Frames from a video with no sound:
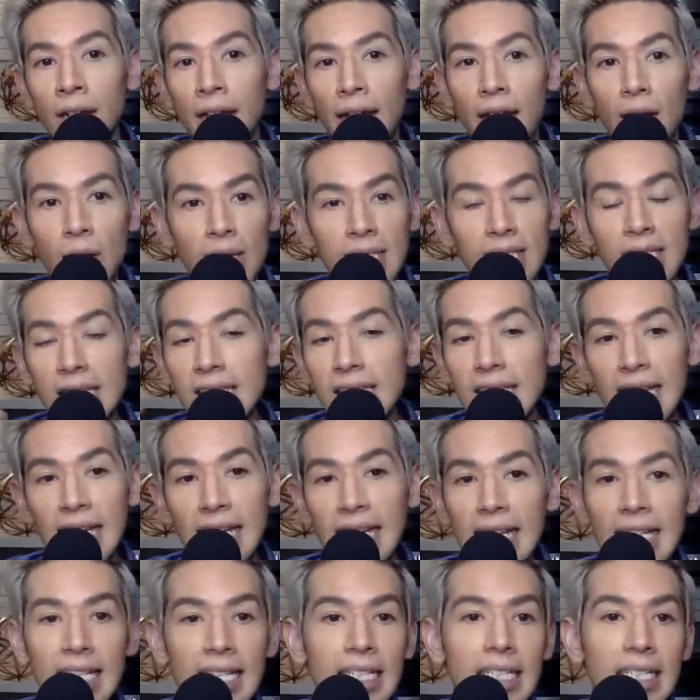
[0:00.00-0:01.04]
Harry says that
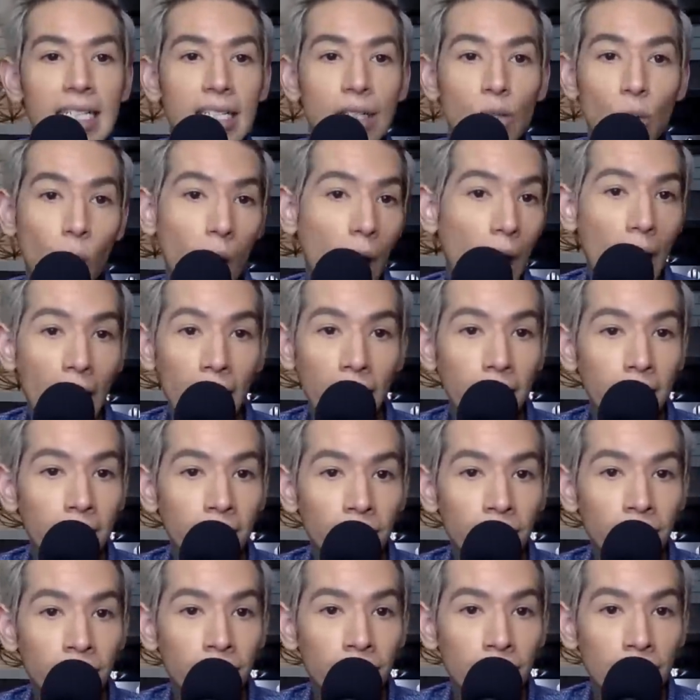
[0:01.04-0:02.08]
he didn't cry.
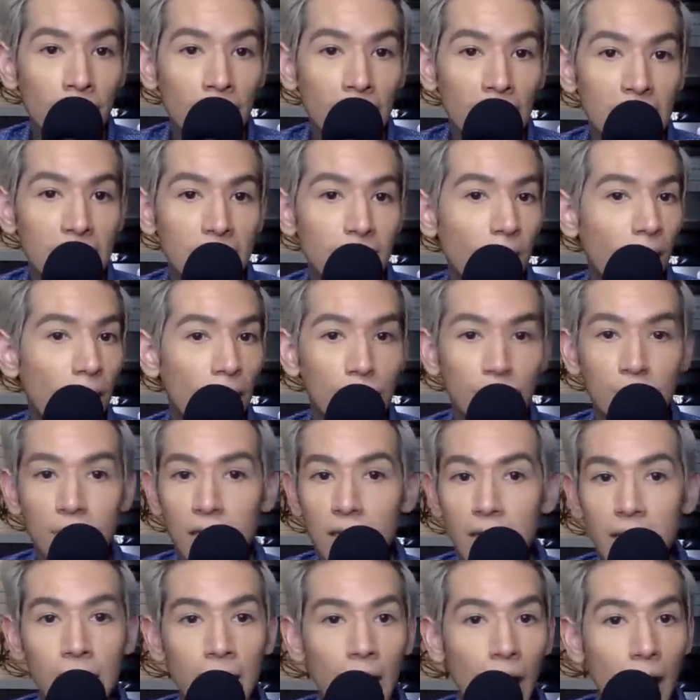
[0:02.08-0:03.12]
His father
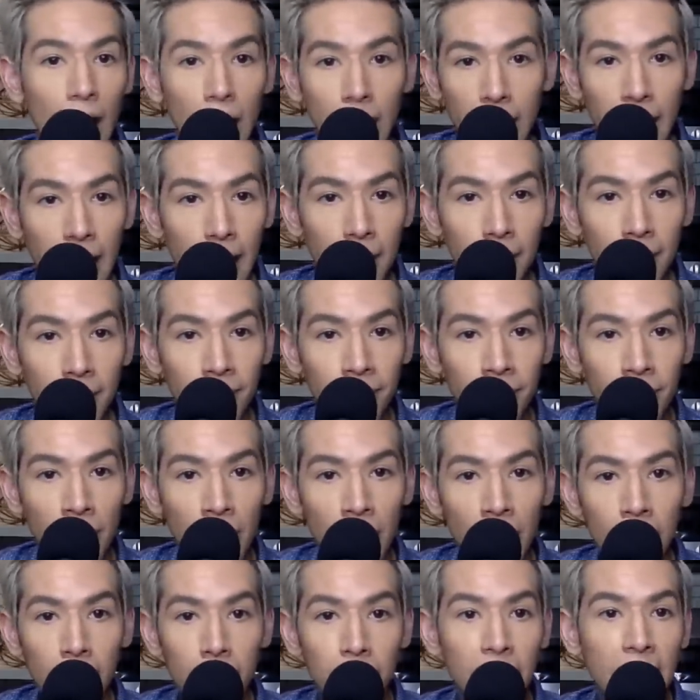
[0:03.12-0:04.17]
didn't hug him,
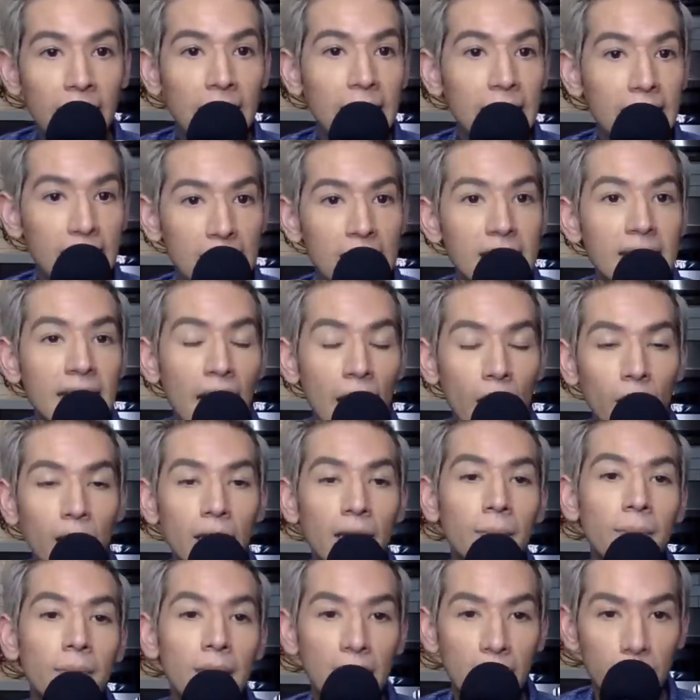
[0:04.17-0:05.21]
but he did tell
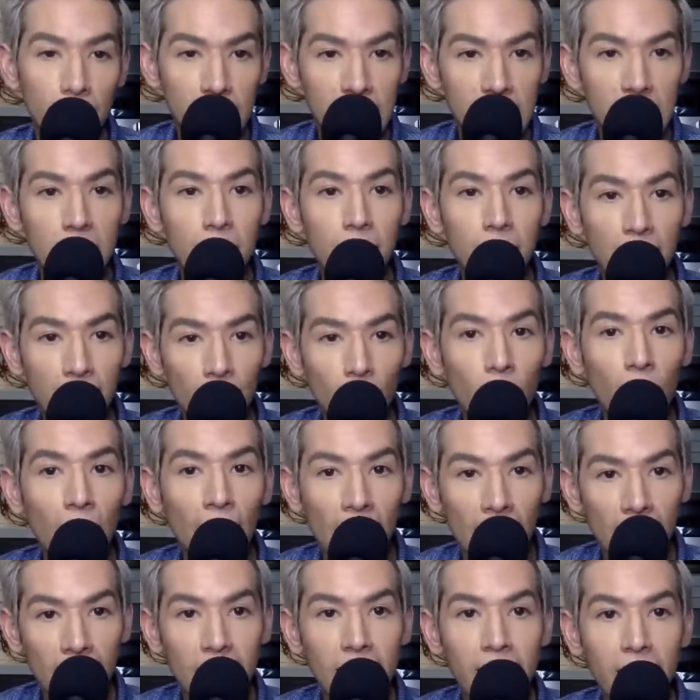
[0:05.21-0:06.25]
him that it was going to be
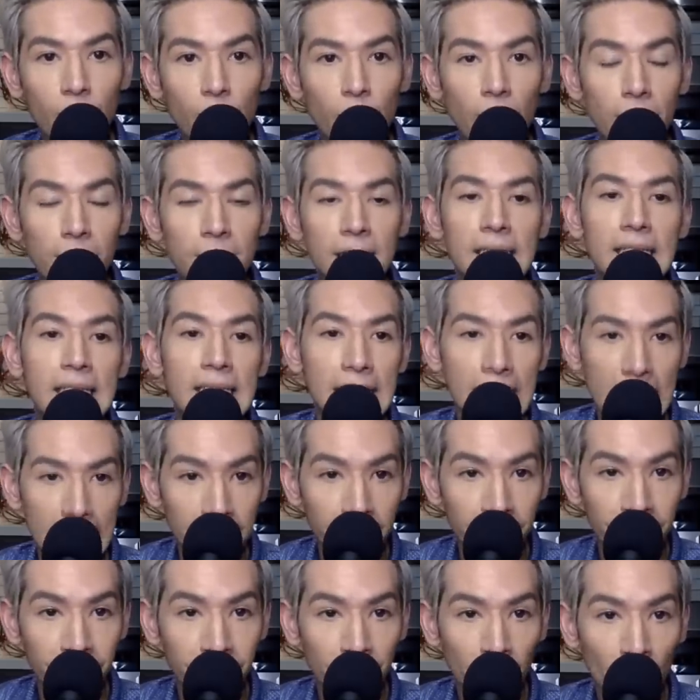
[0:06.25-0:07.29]
okay. And he rubbed his
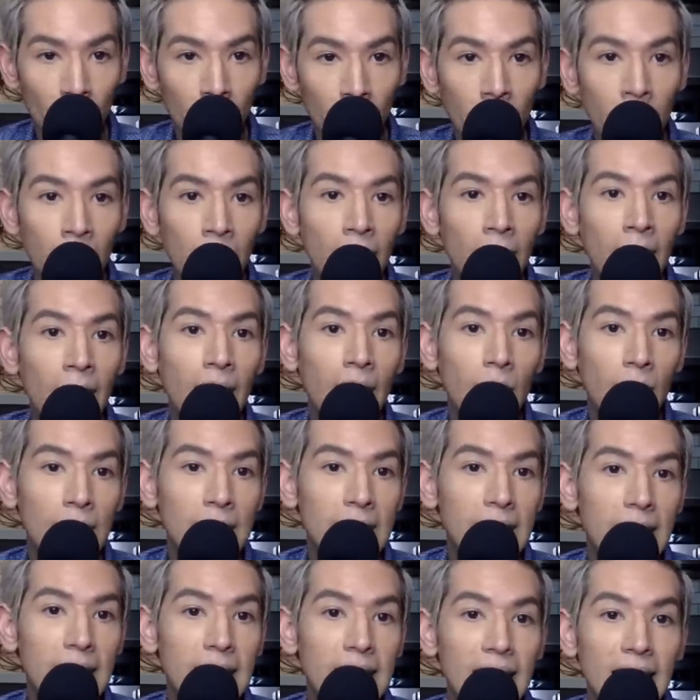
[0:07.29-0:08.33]
knee. Harry
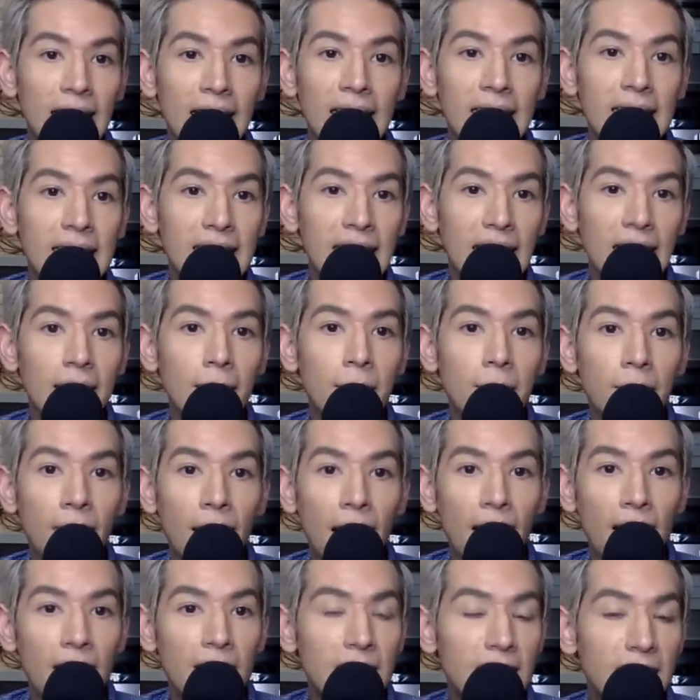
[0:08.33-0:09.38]
says that he stayed in
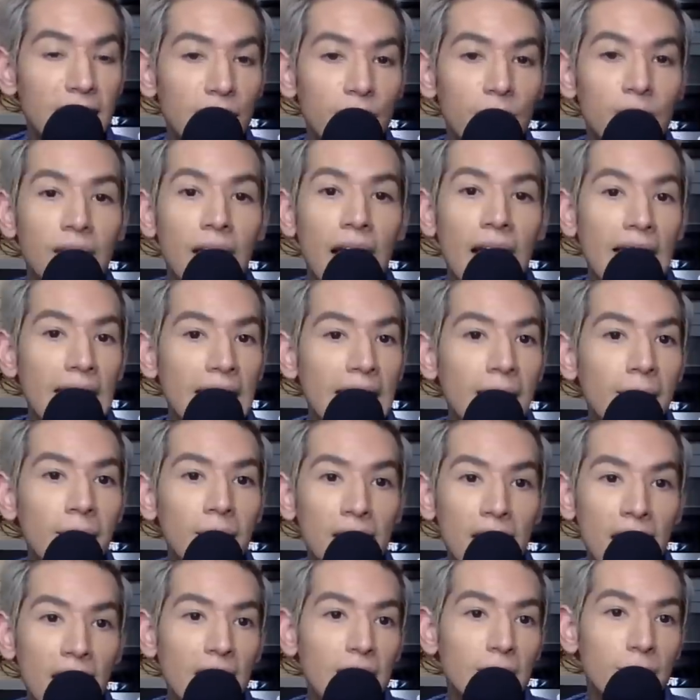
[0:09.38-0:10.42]
bed until 9 a.m.
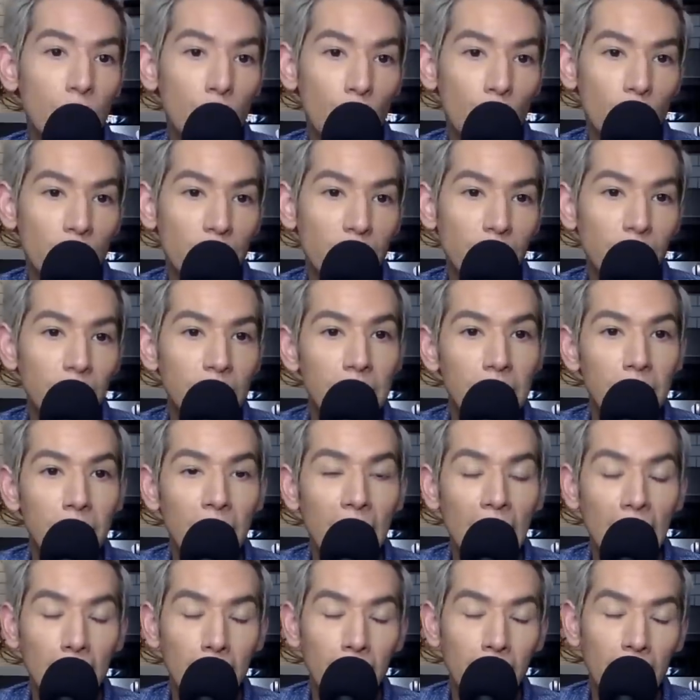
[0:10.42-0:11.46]
the next morning when the
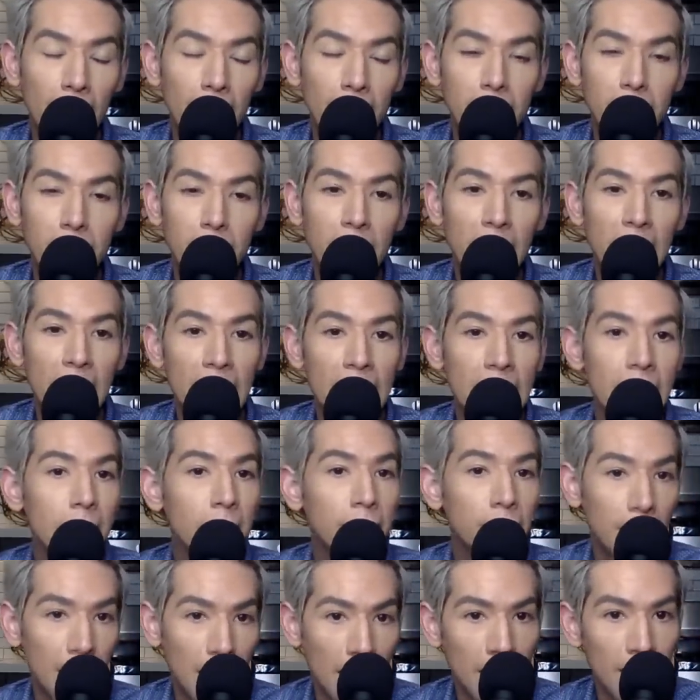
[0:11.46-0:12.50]
bagpipes began to
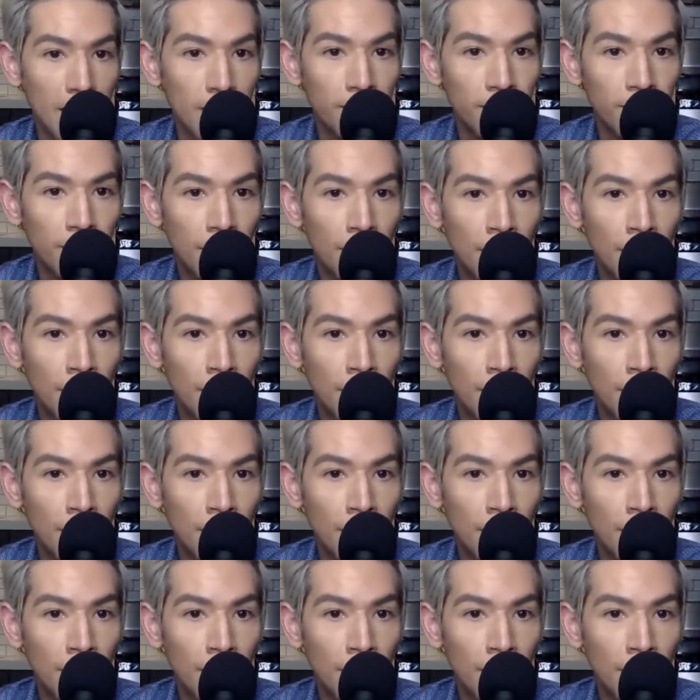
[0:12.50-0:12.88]
play.